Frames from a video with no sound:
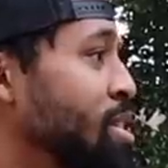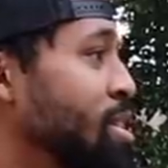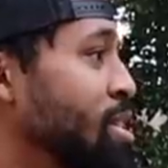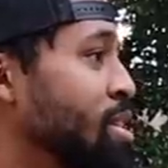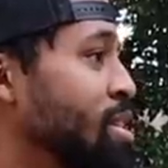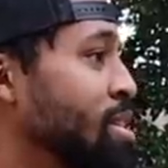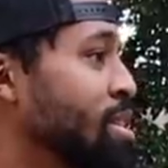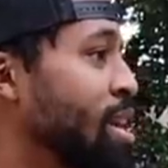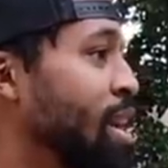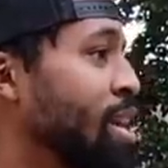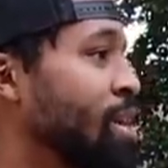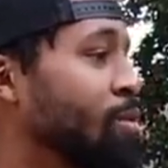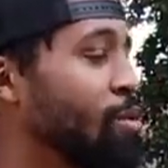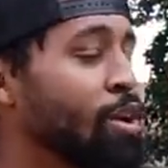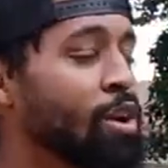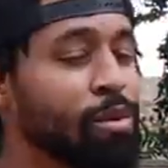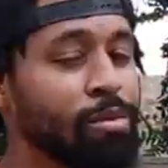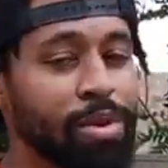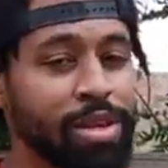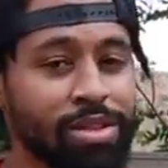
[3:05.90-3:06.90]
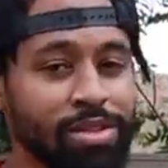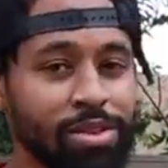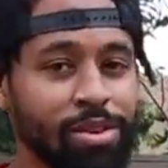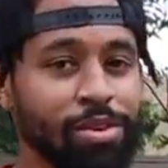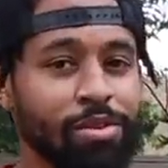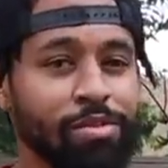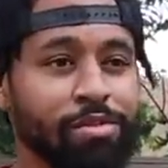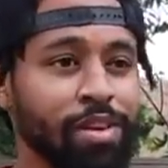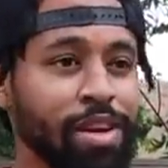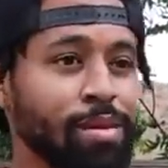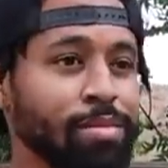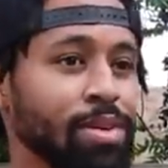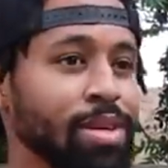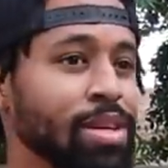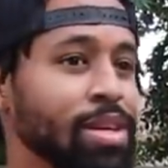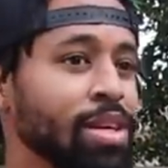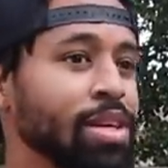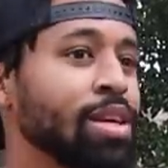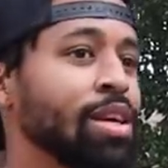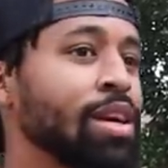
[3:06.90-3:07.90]
and kind of welcomed me into their own family
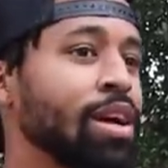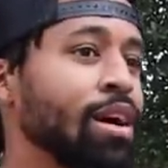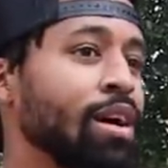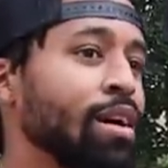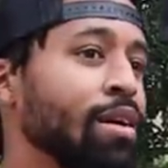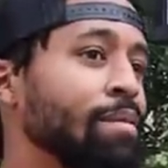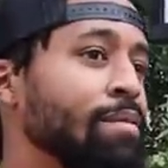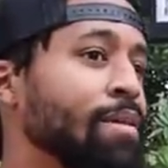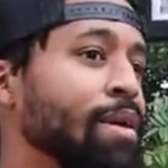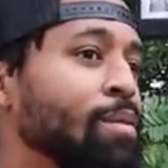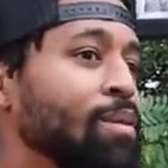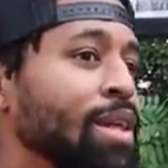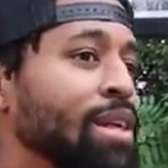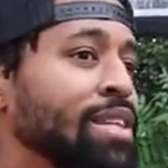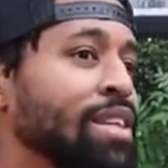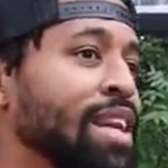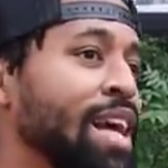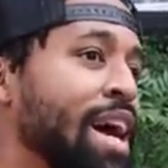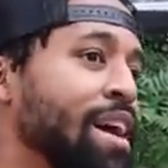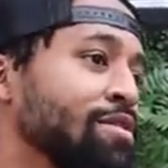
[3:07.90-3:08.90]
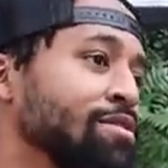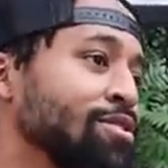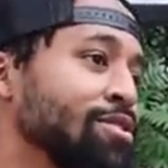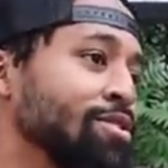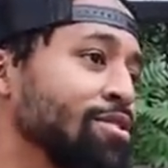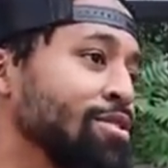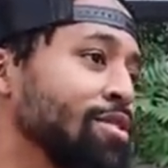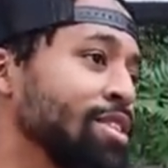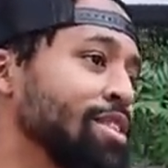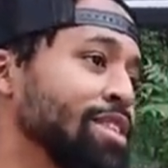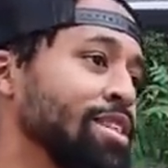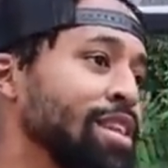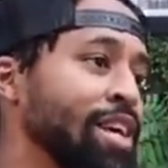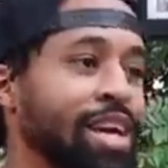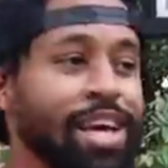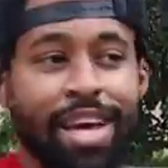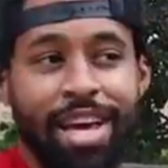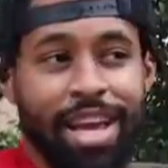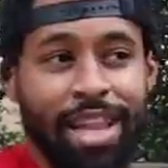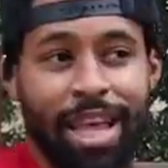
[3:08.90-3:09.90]
um, when they didn't have to.
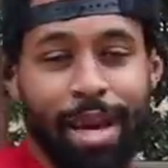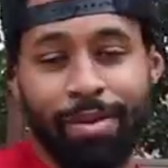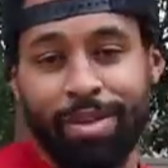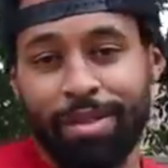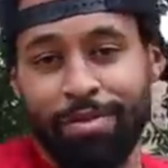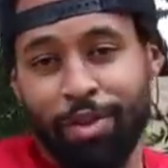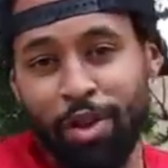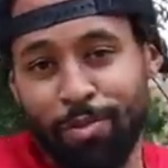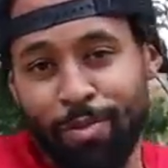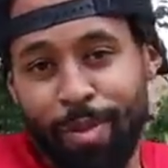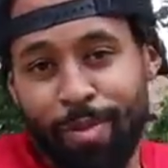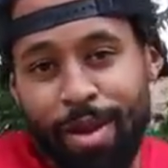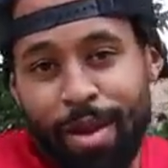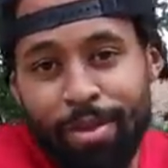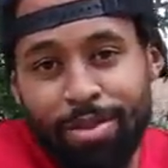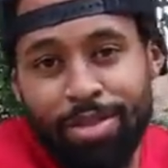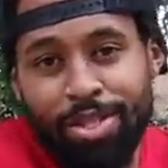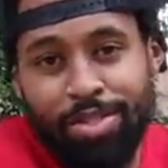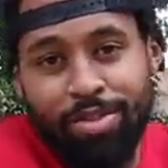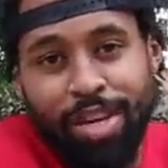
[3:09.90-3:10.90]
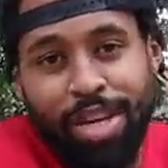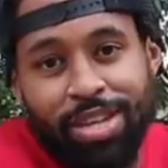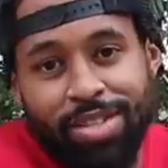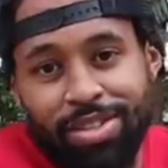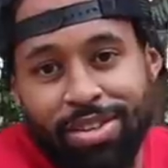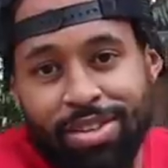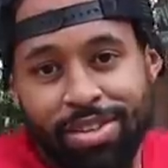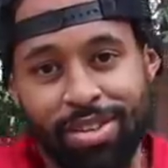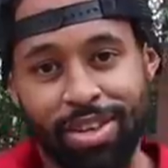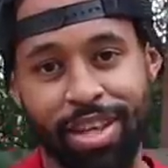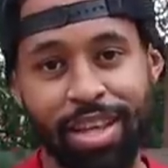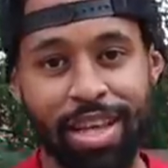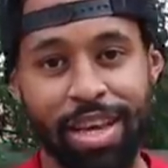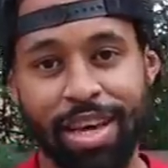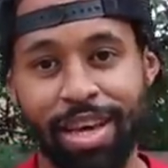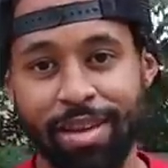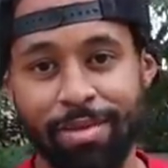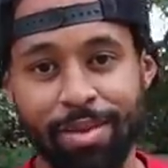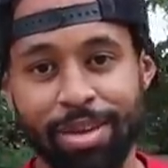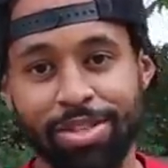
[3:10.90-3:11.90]
Like when they first met me, I was a stranger, so they
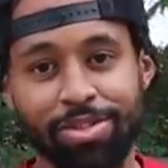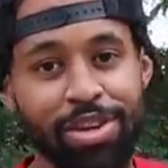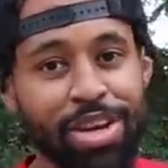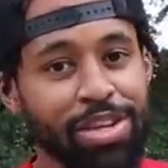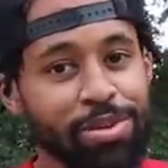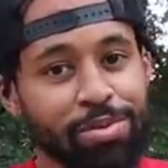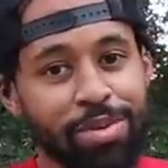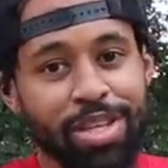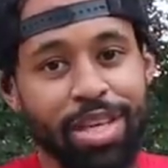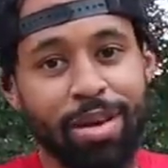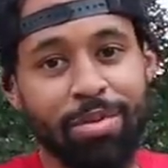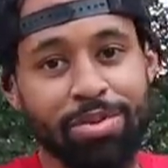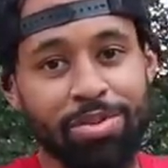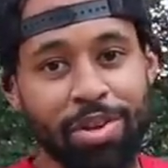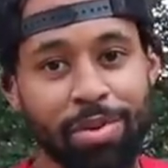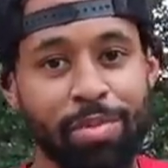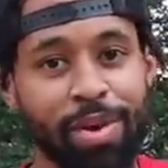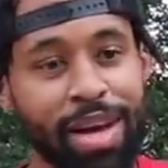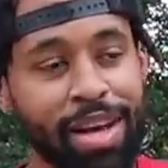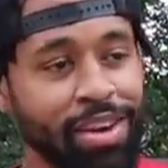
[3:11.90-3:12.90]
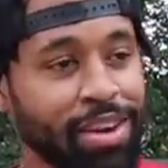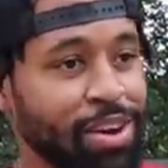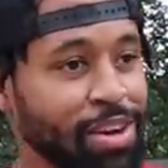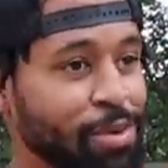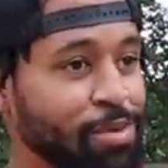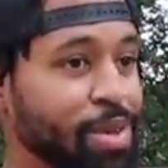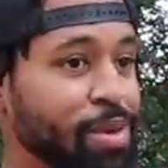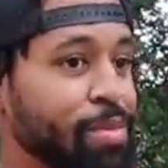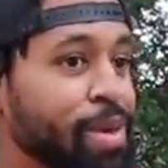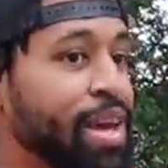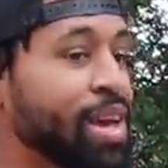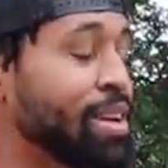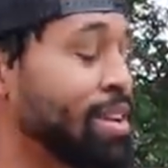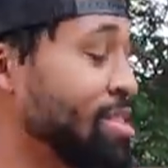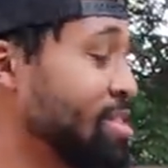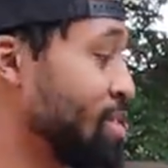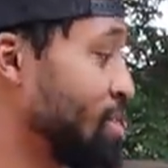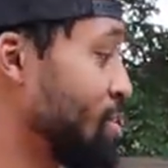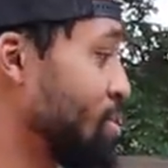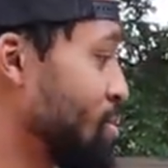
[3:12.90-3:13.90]
let a stranger really come into their backyard and really make it
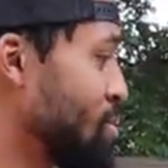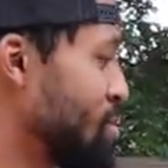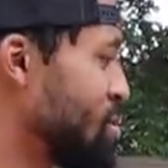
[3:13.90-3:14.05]
his own.